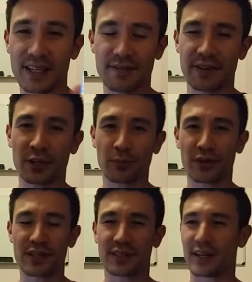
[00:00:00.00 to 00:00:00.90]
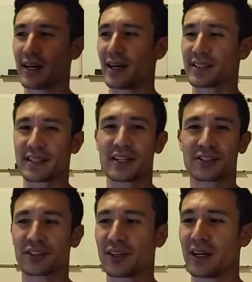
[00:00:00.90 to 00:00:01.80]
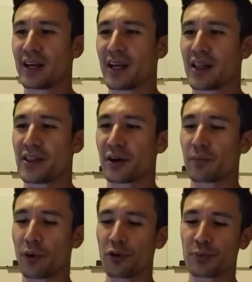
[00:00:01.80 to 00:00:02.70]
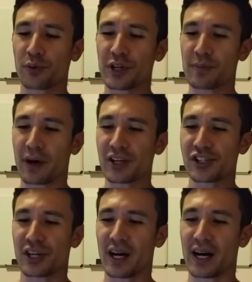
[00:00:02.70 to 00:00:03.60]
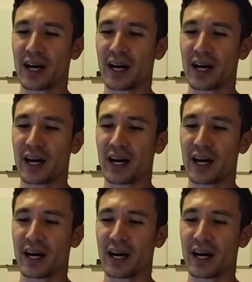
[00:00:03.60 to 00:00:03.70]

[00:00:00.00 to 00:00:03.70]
the fingerprint sensor, they're both pretty much.